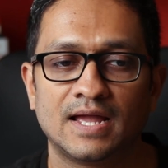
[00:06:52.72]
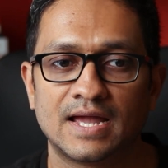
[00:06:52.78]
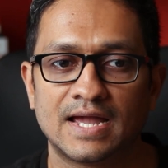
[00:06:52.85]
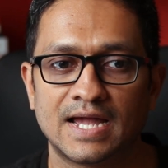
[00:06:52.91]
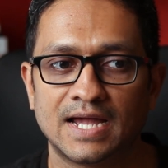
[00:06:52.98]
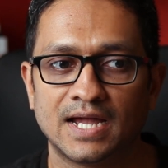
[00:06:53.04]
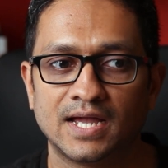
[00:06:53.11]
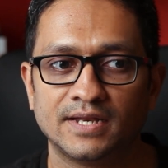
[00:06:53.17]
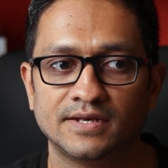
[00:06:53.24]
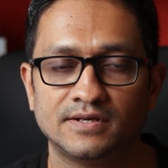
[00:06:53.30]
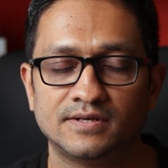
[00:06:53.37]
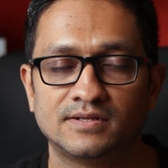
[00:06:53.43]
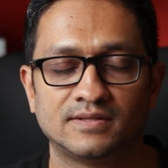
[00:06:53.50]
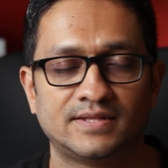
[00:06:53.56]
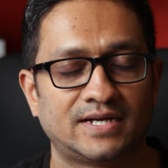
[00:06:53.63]

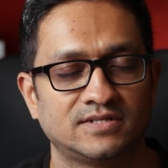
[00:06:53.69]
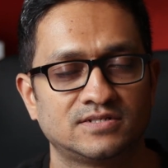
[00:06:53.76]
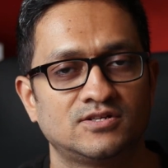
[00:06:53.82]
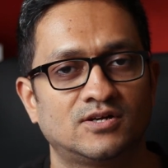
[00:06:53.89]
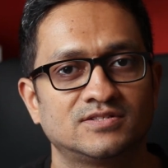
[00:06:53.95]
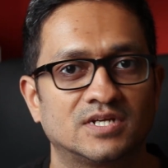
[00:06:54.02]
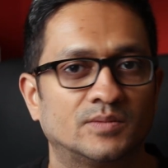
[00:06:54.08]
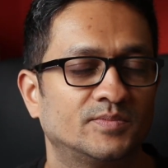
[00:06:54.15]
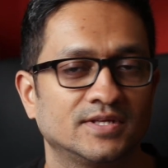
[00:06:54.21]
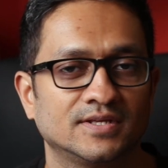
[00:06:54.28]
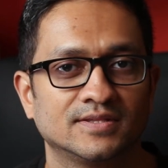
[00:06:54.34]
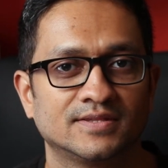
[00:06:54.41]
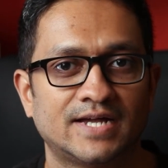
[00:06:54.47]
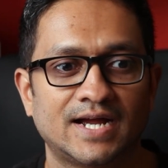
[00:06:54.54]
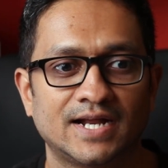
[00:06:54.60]
And that is not
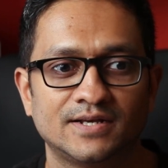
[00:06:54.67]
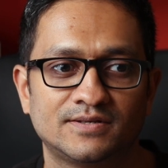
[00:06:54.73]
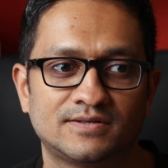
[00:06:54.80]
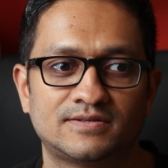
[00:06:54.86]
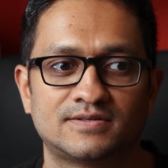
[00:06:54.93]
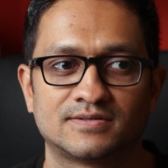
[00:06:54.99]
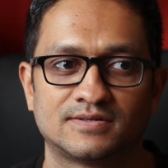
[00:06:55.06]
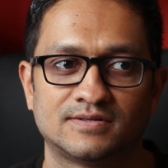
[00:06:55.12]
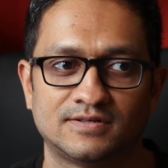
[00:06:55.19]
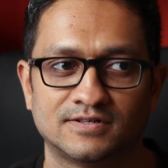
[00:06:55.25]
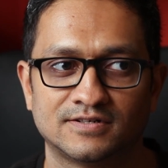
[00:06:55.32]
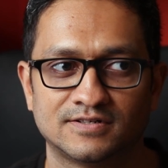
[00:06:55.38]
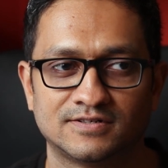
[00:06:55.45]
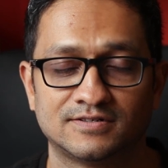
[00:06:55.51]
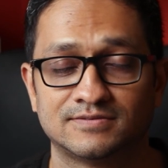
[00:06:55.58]
something that
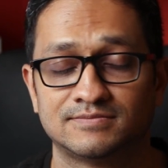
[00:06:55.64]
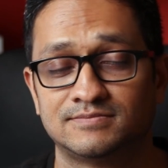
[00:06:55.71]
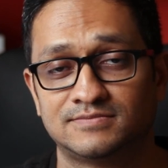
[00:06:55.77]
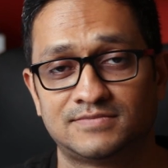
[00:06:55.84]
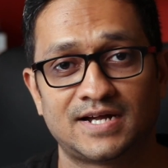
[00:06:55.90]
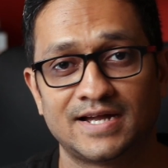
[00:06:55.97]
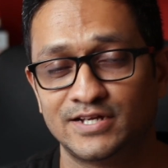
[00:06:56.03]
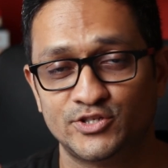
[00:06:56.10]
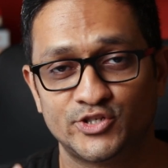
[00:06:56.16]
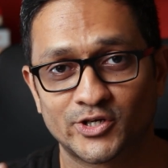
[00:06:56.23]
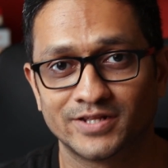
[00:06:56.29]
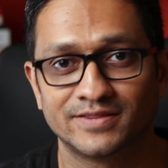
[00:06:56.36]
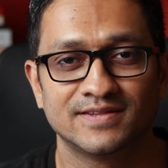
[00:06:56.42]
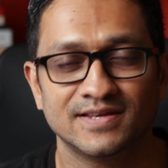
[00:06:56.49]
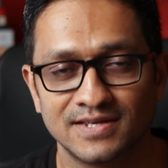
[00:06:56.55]
uh, I
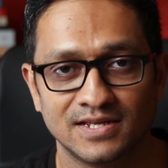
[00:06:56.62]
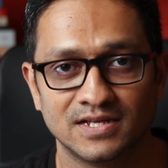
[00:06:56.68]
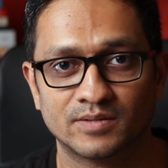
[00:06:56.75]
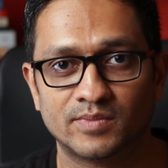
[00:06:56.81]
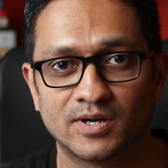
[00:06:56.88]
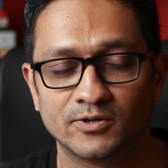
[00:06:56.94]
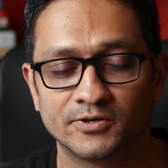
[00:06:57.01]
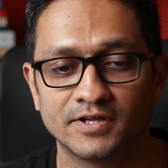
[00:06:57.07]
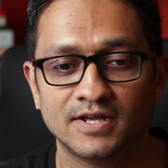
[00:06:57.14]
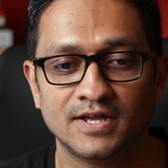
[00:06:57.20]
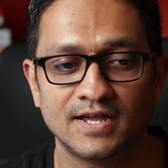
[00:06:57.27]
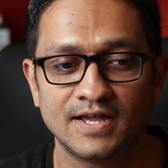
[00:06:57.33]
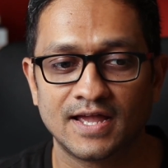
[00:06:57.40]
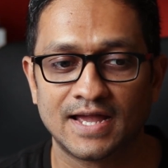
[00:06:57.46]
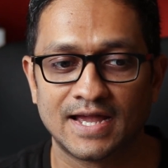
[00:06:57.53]
enjoyed thinking about.
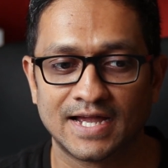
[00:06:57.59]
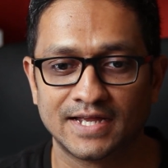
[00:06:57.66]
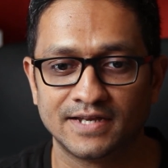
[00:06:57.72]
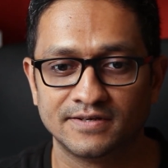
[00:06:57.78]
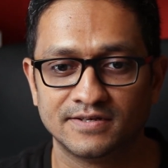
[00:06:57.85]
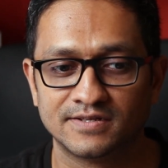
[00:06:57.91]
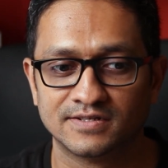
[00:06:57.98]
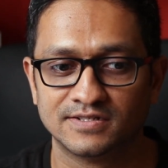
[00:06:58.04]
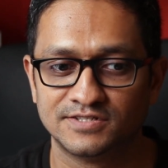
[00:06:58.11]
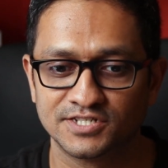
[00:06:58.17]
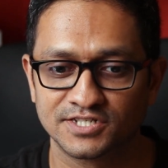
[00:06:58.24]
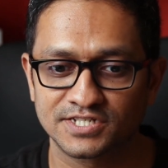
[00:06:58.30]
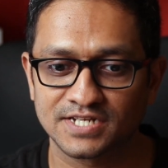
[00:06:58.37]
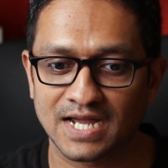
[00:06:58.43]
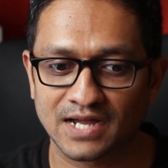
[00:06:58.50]
And
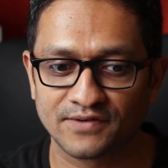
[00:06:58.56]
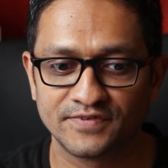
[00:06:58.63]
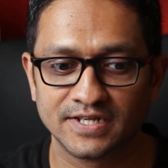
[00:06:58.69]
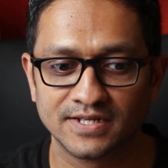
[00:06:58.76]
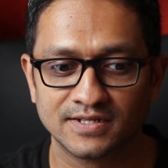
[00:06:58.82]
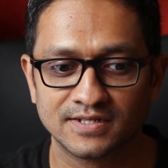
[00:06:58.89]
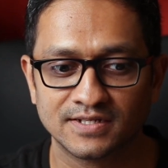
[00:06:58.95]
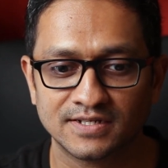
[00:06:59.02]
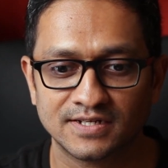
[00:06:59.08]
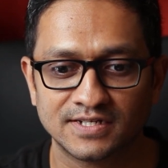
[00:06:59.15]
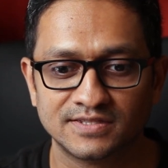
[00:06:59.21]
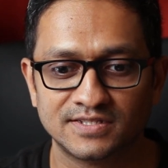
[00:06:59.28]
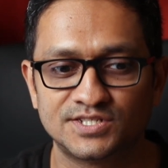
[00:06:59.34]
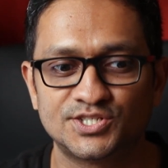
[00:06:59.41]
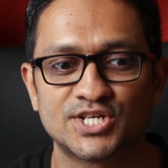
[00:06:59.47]
just having
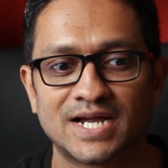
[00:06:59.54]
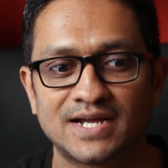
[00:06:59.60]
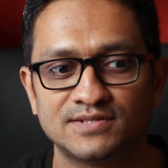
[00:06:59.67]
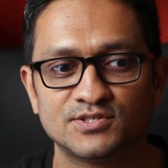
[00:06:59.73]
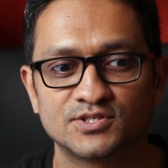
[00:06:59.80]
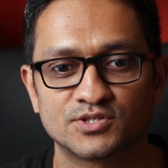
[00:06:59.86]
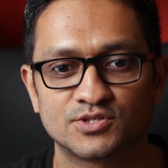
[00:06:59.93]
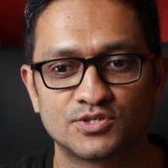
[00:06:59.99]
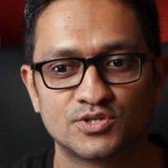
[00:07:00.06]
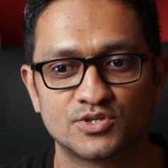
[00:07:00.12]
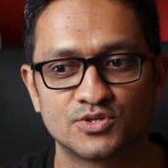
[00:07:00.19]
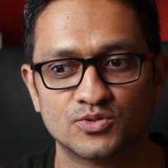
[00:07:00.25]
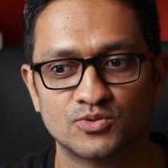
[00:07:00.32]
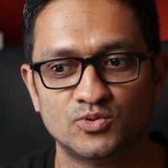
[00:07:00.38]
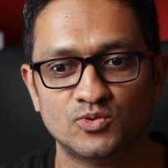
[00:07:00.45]
the chance
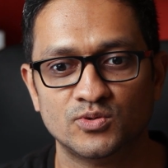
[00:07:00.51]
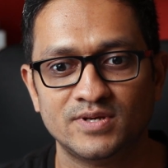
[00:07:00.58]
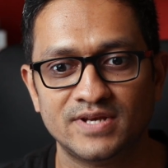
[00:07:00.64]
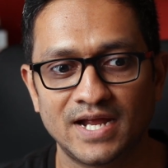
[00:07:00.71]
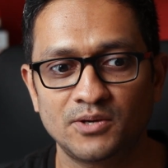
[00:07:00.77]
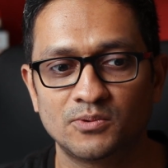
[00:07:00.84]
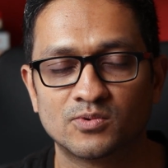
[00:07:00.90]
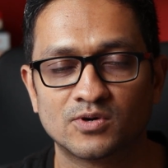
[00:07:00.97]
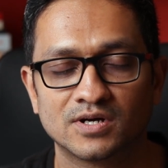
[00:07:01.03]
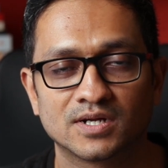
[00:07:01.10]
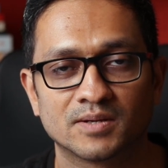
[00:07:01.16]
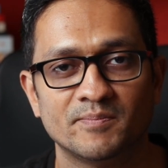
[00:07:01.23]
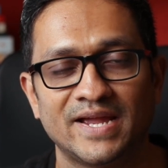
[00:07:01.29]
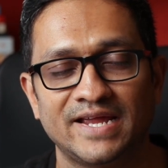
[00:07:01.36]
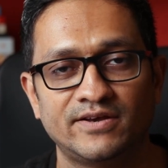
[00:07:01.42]
to
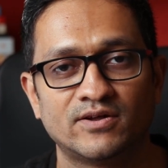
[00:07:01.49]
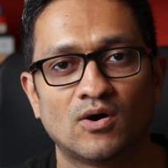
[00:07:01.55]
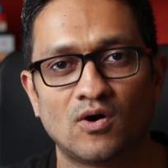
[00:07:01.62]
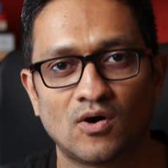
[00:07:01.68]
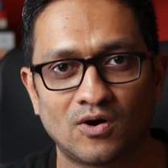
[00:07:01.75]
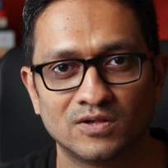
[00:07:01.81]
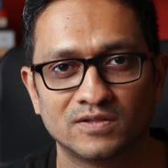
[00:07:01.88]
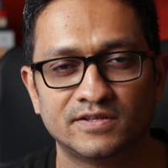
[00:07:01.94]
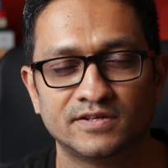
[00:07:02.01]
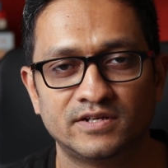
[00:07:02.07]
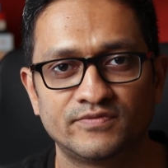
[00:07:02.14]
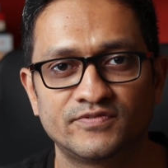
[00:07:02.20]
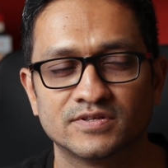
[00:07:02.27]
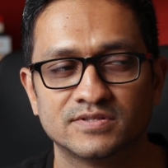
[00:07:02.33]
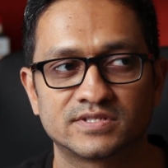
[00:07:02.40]
network made all the
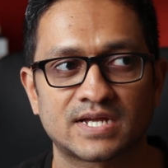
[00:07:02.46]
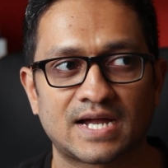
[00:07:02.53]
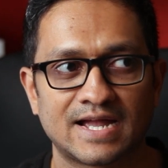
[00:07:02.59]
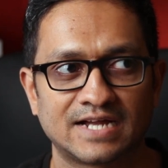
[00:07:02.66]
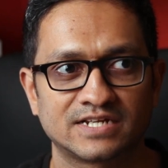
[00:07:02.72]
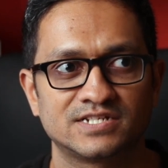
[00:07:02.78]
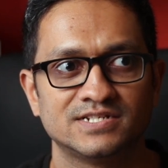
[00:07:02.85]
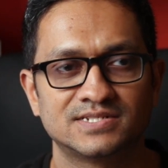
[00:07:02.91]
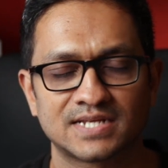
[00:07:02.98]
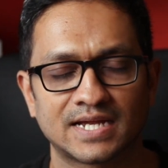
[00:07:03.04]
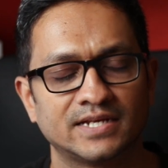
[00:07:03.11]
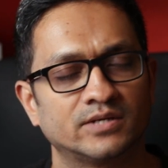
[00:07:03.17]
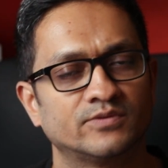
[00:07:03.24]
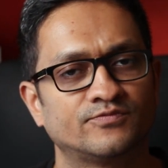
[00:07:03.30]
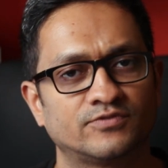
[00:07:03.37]
difference. I actually
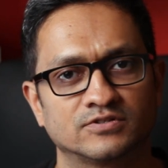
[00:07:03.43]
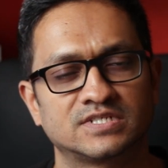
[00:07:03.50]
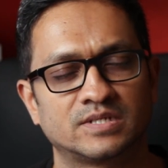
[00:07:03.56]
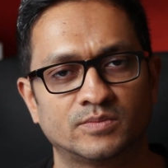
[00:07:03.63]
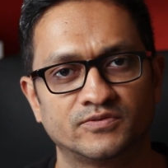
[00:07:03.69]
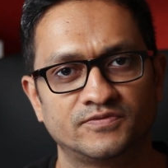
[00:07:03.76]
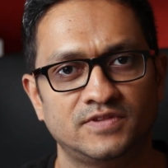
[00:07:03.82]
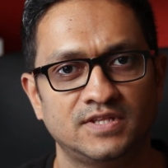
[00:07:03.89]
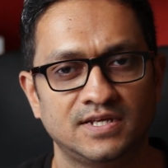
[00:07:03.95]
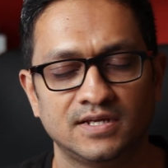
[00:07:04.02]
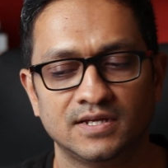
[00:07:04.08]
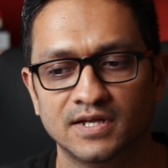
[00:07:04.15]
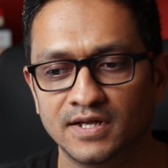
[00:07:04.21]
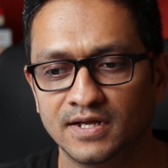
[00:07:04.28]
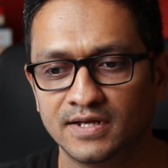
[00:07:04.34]
signed up for some of the